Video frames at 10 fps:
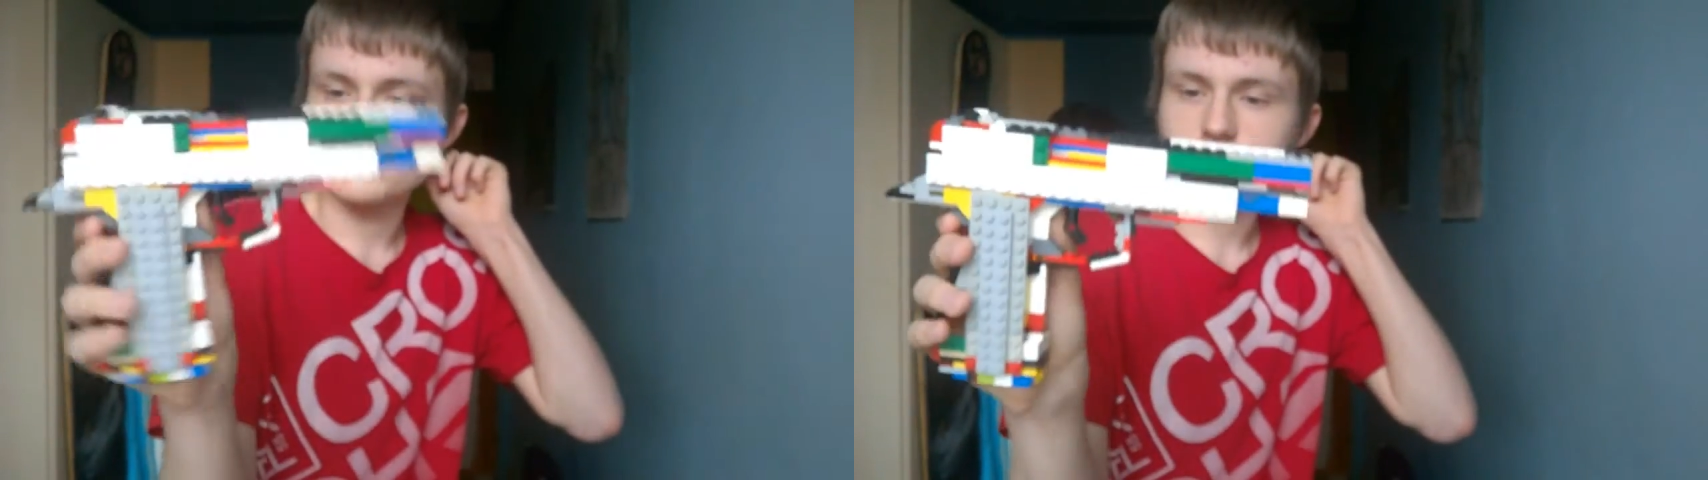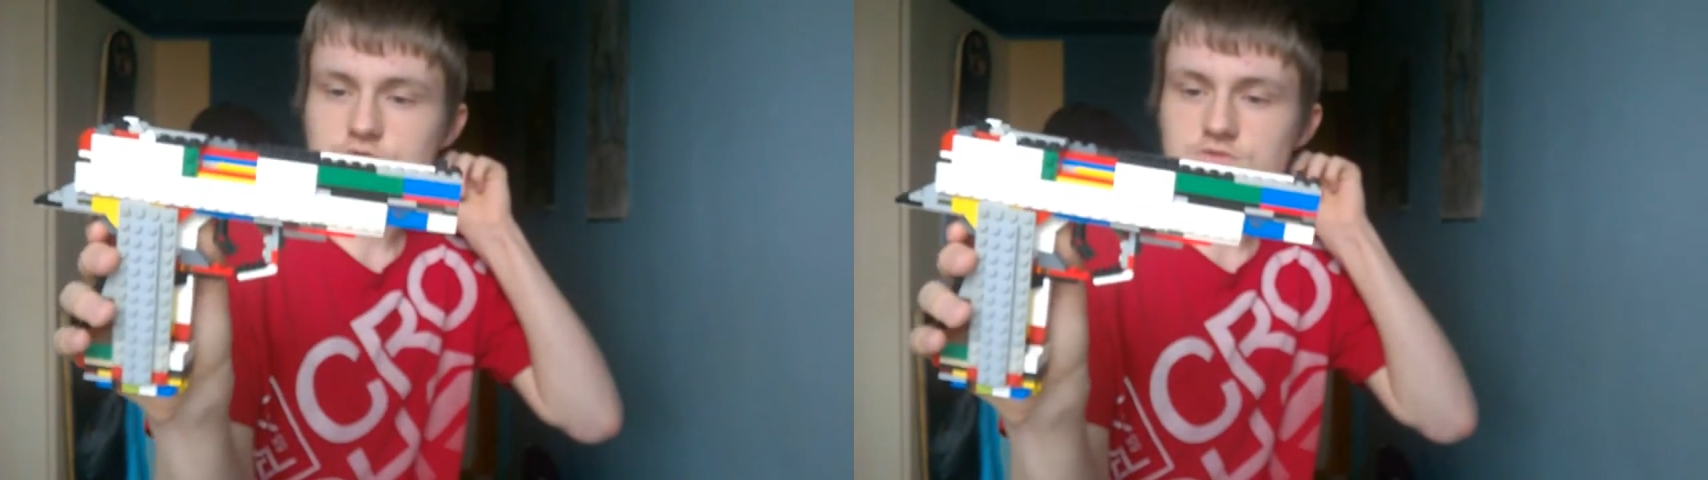
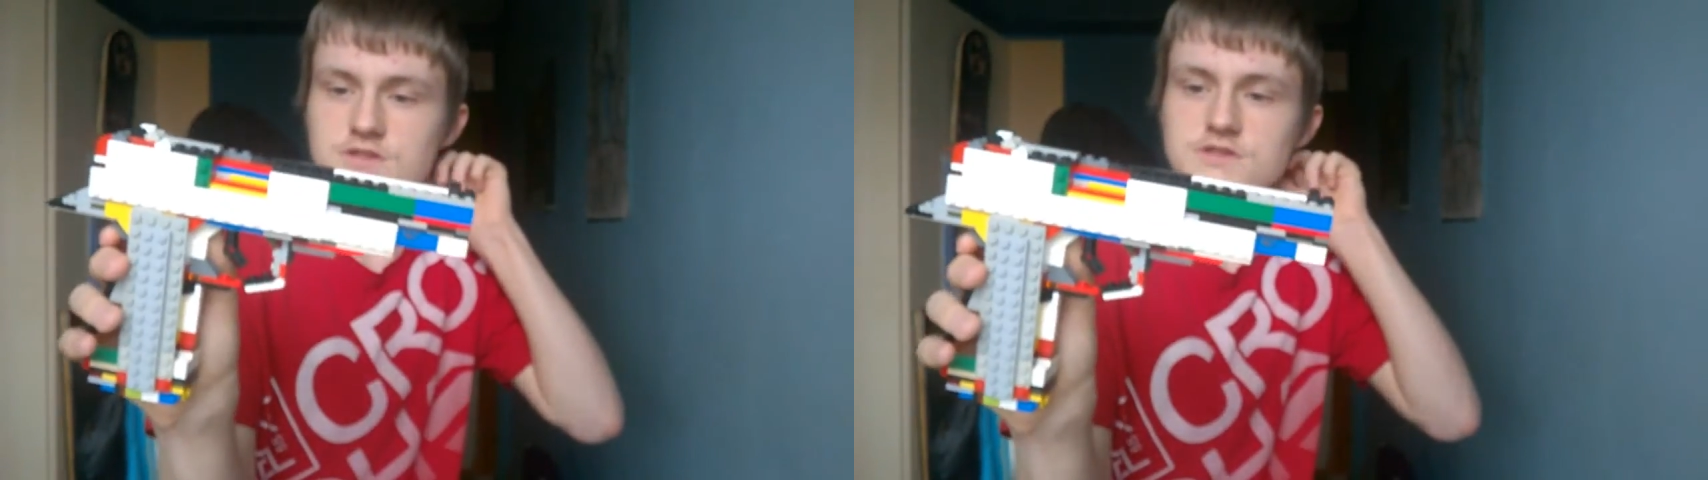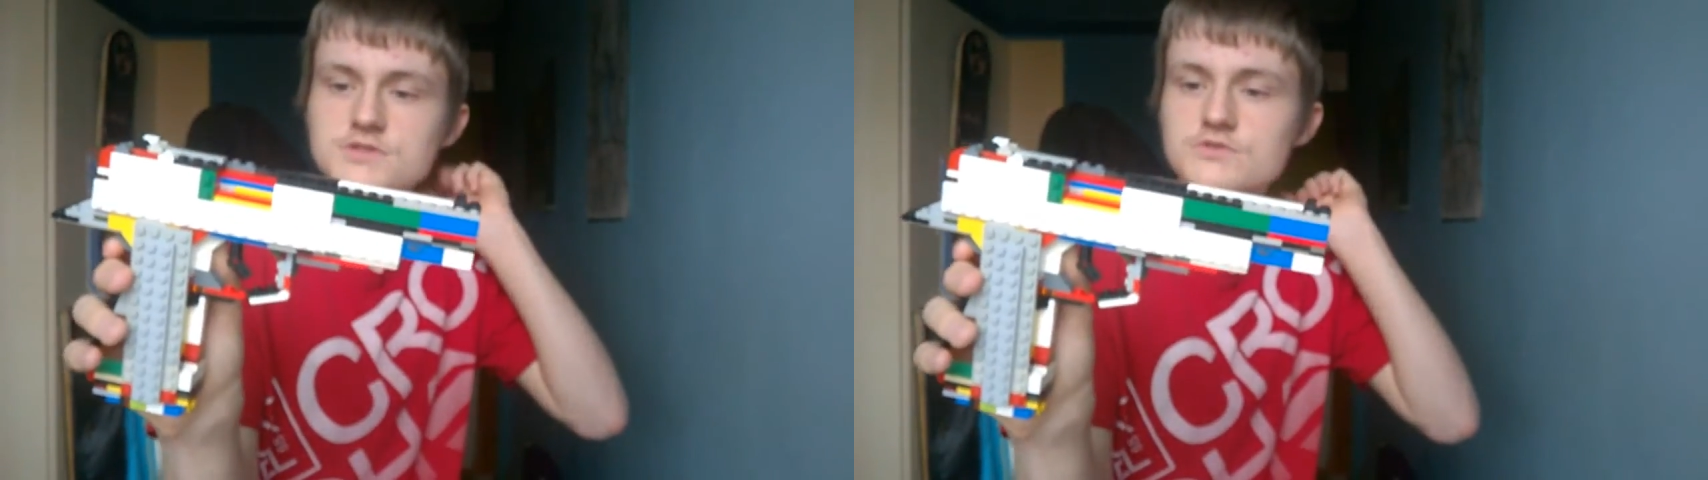has took
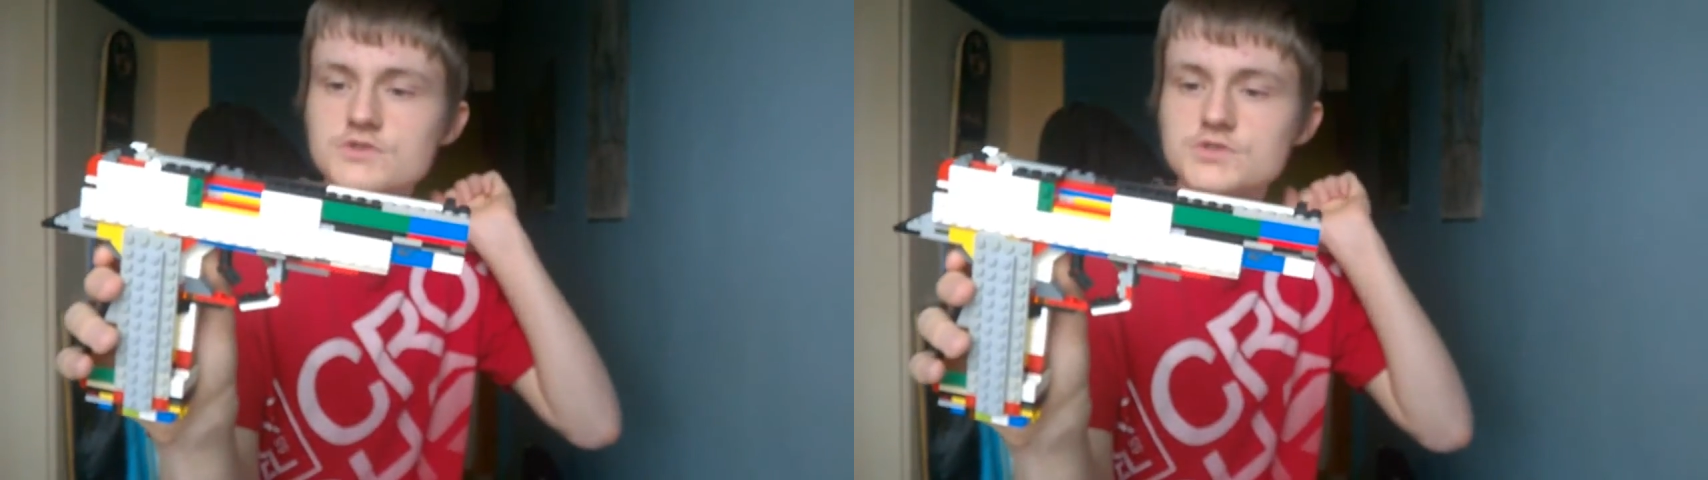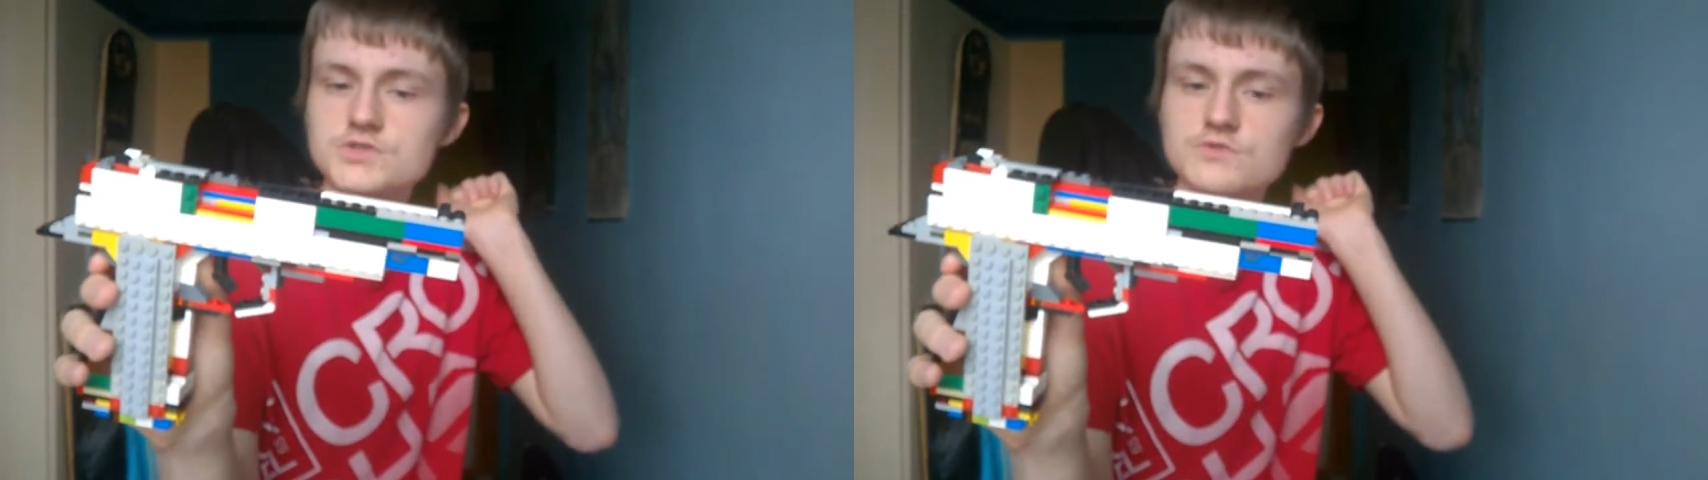that
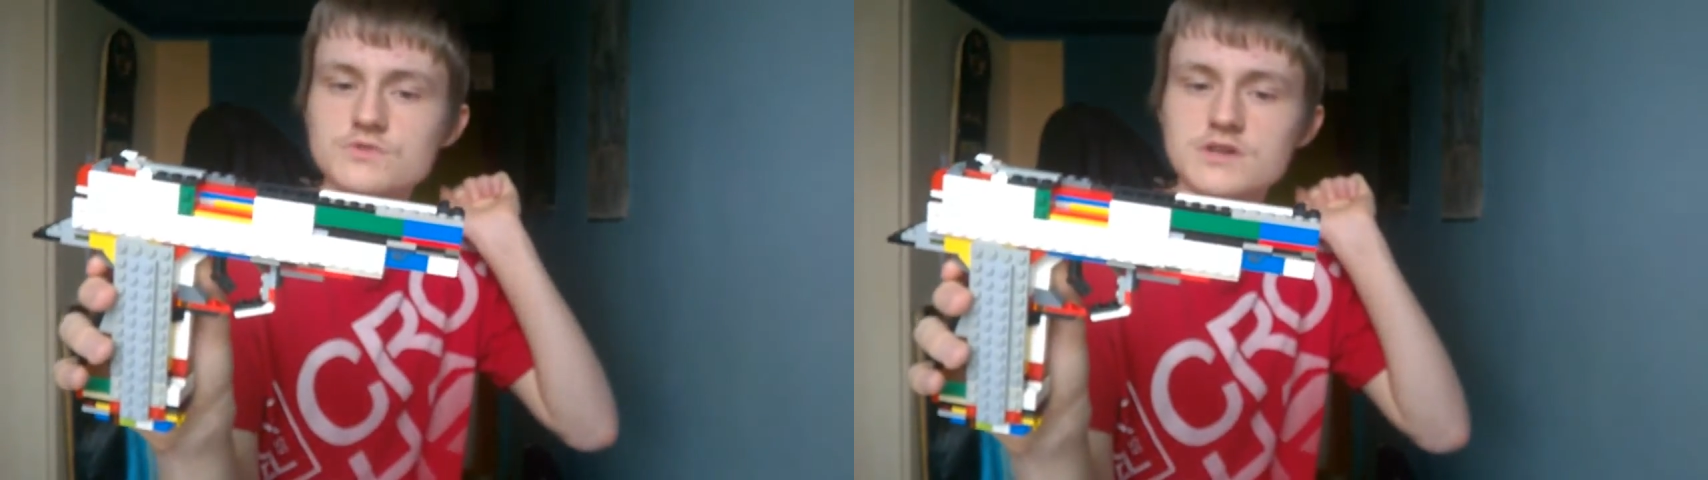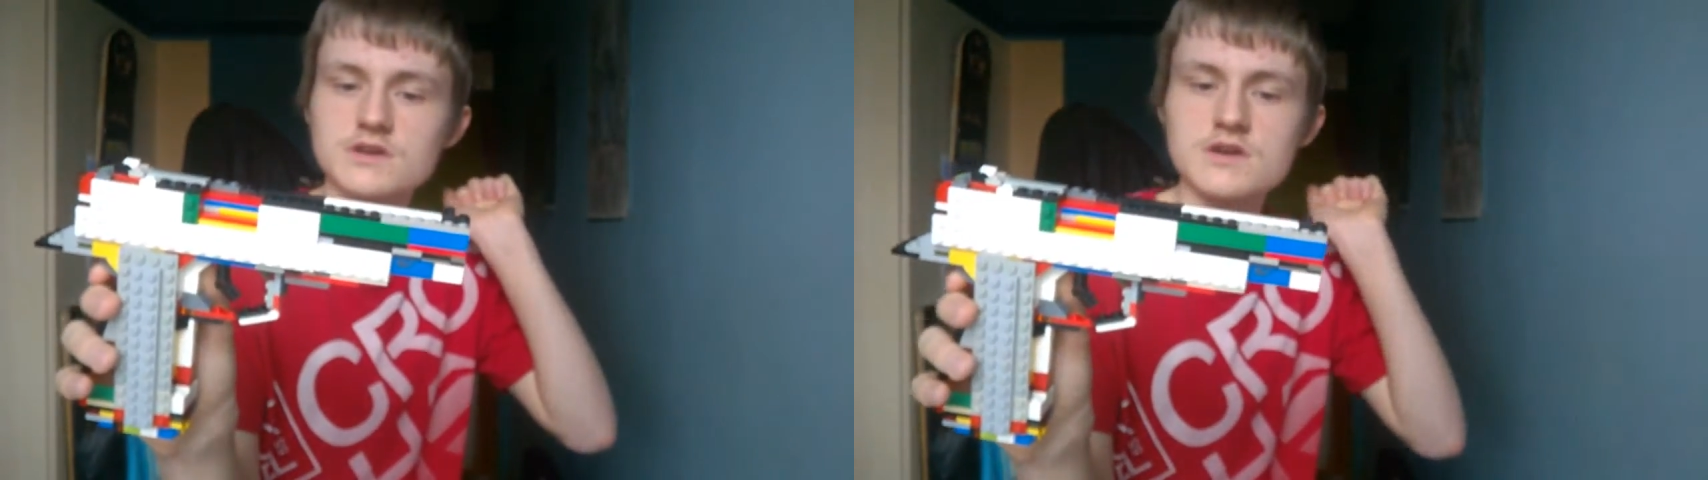design so
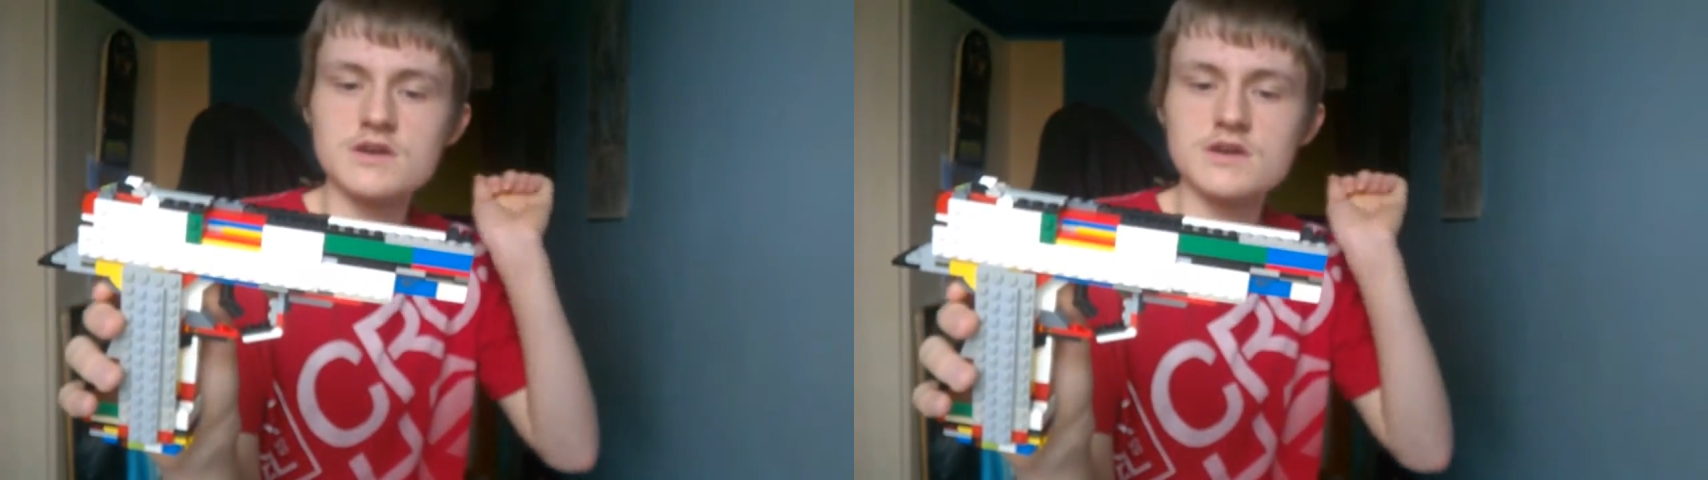that